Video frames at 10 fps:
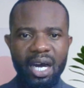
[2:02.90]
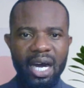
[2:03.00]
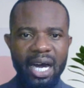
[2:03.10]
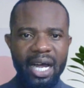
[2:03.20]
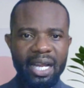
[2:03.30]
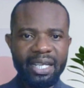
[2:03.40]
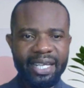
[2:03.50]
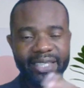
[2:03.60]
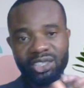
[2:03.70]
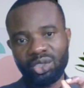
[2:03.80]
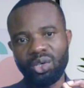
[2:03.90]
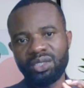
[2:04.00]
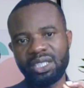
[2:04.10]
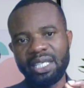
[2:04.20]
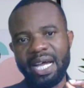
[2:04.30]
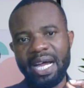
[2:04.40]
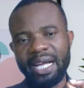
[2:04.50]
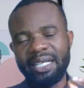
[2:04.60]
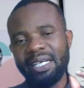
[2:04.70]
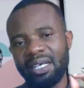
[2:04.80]
let's
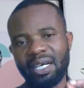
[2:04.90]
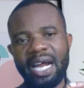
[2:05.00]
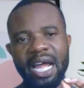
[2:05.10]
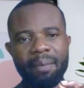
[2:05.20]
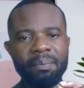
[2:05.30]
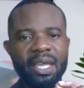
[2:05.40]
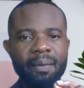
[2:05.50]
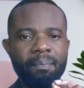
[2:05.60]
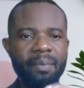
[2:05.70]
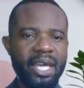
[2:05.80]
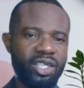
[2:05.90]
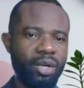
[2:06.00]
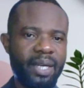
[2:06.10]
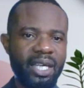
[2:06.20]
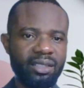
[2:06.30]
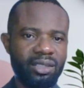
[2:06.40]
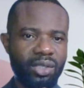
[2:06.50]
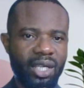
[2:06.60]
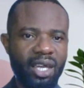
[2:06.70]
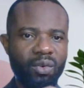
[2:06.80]
consider crime measurement.
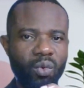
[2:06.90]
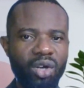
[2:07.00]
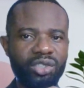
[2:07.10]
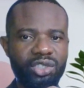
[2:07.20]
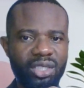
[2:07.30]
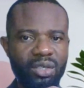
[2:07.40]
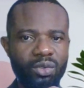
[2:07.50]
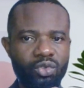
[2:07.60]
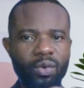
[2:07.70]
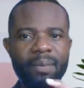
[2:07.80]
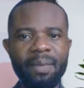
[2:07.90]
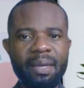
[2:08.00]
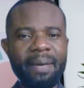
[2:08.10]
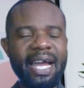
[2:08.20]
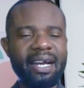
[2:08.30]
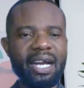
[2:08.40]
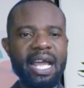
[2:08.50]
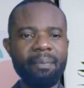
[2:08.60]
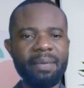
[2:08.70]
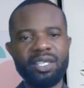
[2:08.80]
Okay, what do we mean by
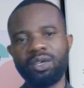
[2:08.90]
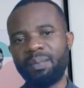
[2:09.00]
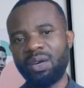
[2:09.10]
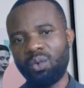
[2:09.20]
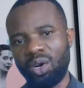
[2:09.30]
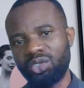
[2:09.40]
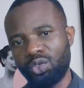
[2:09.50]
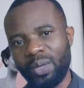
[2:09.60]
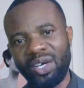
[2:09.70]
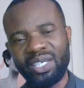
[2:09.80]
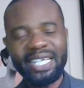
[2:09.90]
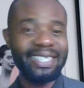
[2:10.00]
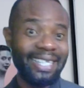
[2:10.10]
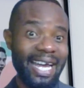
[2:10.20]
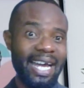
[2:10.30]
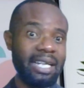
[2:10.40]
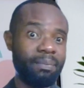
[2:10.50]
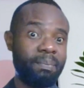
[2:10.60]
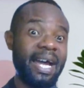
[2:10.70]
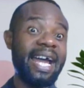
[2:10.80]
crime measurement? What do we
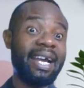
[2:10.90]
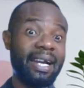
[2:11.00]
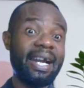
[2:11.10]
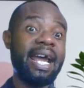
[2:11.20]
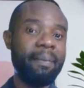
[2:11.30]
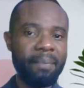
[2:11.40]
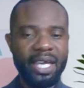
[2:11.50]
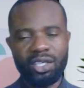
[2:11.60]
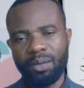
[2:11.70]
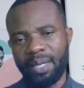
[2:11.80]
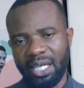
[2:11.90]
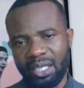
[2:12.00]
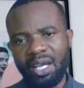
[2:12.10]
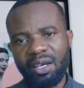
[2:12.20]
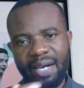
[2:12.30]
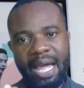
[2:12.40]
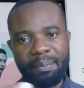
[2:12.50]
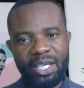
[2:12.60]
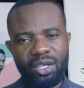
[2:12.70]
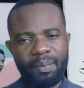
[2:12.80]
understand by crime measurement? Crime
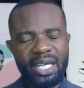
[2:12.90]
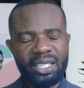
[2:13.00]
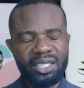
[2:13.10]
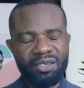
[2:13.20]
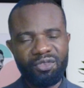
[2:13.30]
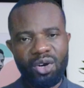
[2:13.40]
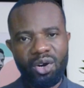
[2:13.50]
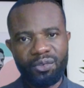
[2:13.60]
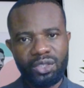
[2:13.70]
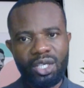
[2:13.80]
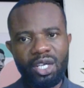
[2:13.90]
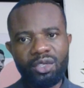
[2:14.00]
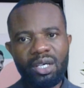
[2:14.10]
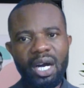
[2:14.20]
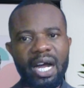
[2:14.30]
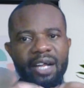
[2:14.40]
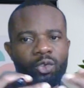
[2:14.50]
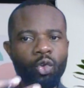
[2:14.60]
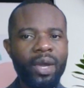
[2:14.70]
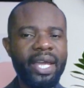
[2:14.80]
measurement involves
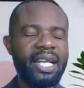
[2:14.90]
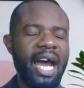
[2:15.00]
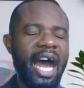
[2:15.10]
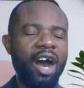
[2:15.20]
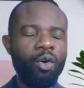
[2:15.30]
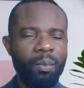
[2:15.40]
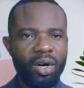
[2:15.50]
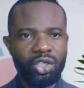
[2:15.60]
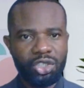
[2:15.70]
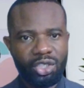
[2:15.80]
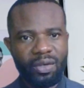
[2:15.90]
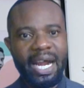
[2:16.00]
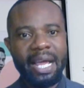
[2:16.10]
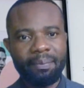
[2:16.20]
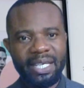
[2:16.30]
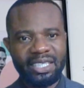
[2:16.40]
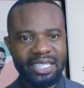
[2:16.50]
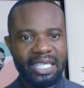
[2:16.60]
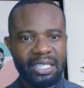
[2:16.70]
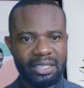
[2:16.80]
knowing how much crime
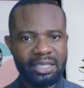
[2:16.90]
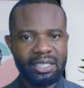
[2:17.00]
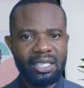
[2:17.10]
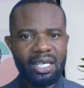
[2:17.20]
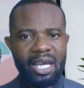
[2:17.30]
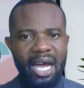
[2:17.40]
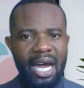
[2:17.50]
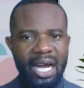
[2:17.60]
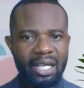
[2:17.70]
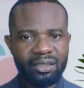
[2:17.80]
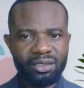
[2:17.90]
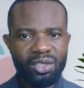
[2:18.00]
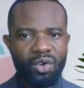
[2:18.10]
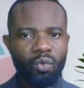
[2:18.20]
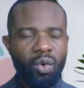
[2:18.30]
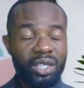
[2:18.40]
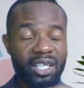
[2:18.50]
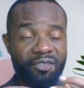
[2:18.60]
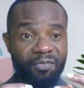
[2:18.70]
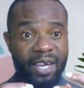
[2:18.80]
exists and
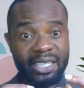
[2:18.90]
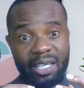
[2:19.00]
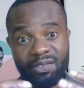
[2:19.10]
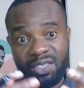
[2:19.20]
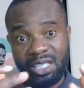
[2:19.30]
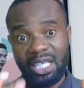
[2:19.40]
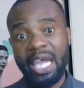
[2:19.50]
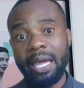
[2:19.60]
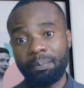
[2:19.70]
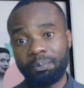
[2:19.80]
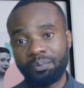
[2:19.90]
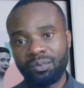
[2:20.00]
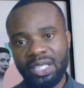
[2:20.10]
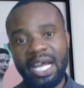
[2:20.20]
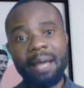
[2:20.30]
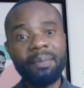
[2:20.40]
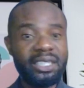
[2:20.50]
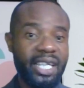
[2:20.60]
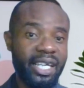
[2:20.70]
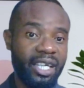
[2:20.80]
what effective step can
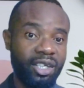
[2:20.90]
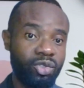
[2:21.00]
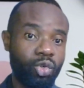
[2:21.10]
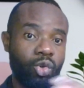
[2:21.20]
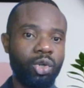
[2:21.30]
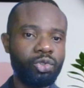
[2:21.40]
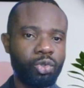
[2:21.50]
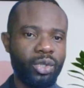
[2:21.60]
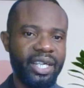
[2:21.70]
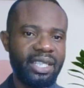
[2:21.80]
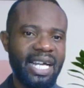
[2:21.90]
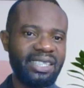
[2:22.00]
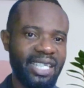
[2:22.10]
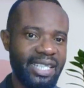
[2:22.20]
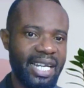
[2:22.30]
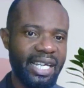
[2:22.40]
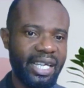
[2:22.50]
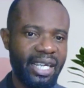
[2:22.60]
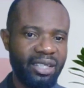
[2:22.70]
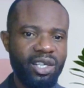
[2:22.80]
be taken to control it. I take that
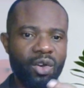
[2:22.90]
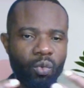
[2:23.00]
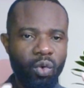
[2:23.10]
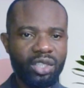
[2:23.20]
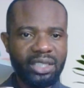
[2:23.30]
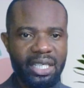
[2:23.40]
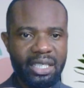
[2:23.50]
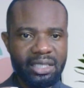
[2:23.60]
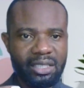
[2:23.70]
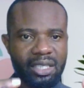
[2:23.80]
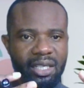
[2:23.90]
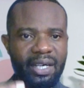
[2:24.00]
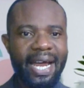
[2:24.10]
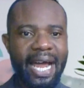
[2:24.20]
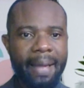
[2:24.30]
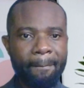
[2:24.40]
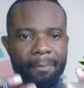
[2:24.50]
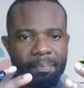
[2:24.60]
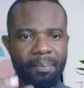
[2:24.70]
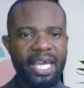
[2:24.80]
again. What is
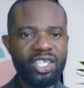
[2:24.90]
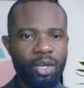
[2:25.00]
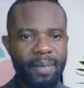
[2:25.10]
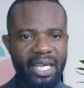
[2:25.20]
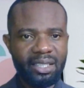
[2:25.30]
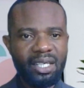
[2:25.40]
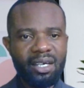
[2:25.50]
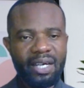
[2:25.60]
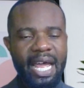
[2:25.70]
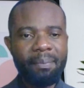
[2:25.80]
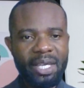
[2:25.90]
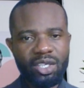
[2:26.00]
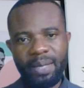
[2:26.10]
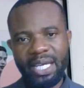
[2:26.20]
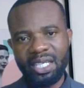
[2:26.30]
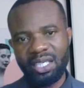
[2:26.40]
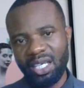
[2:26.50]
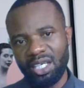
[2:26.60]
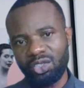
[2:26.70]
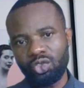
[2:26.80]
crime measurement? Crime measurement
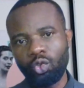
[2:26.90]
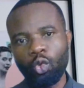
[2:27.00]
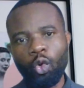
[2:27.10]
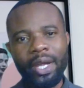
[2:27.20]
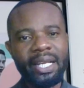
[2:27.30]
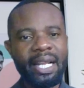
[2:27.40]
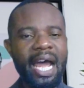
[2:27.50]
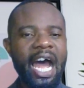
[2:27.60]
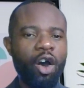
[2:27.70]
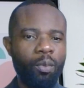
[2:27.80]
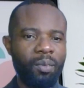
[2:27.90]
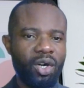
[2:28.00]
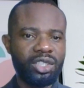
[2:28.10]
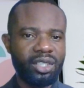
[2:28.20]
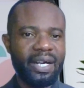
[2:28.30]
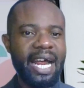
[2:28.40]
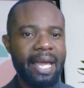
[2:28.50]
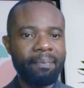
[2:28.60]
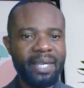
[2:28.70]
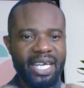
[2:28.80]
is knowing how much
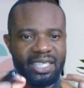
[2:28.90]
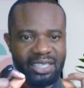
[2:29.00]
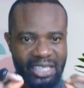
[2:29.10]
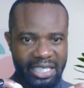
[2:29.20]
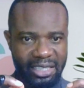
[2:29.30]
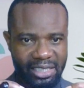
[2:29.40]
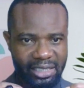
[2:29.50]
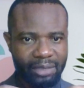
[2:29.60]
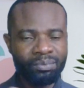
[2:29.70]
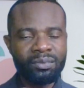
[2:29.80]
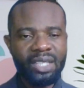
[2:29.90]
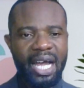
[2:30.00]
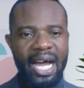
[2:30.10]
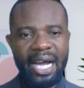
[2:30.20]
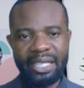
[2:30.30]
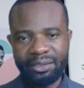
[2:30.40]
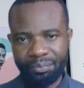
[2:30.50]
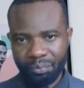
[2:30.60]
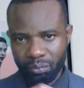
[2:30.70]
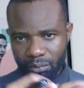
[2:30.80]
crime exists
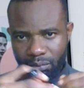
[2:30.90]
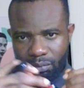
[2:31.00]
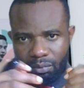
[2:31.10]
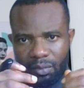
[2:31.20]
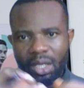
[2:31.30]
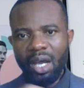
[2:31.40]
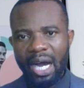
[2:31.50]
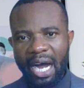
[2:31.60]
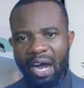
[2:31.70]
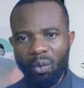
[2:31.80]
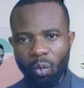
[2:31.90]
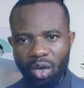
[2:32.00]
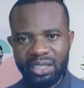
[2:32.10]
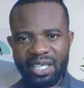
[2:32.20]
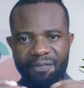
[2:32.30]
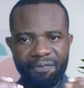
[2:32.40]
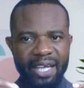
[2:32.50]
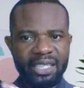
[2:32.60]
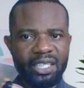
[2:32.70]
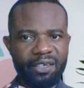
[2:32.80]
and what
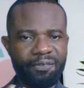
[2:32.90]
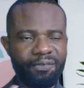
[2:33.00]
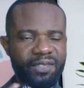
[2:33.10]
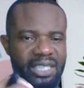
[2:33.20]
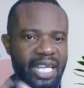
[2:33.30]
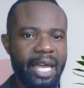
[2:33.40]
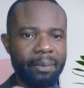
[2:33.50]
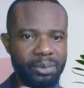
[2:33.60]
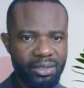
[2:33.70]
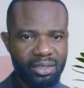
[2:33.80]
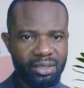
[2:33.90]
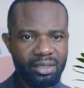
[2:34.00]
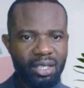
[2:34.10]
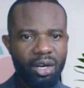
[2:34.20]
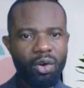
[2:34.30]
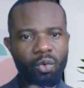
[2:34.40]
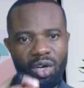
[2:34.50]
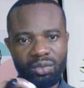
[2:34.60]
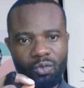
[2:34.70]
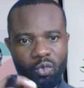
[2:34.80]
effective steps or
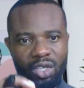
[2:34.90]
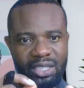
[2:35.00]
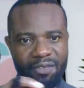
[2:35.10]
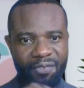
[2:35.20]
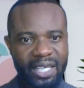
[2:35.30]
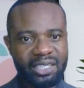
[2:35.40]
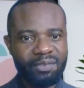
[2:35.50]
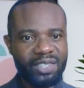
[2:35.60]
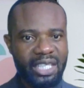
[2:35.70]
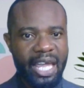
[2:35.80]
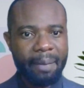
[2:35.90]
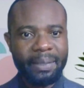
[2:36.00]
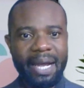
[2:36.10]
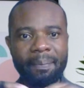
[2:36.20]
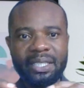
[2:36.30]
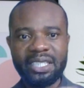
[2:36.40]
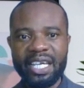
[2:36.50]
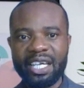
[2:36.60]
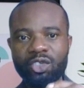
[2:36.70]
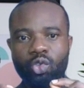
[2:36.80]
what effective step can be
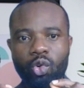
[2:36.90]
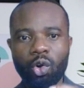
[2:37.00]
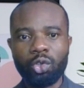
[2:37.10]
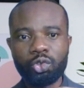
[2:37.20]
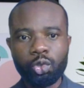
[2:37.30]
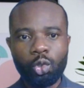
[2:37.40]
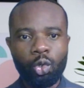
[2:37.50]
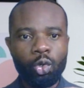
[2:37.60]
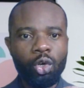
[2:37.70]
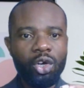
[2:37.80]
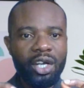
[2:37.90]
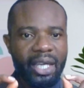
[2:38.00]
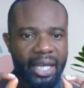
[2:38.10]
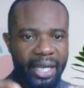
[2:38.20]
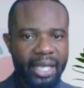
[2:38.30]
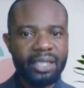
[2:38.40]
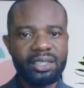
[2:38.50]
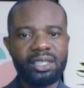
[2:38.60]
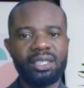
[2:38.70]
taken to control it.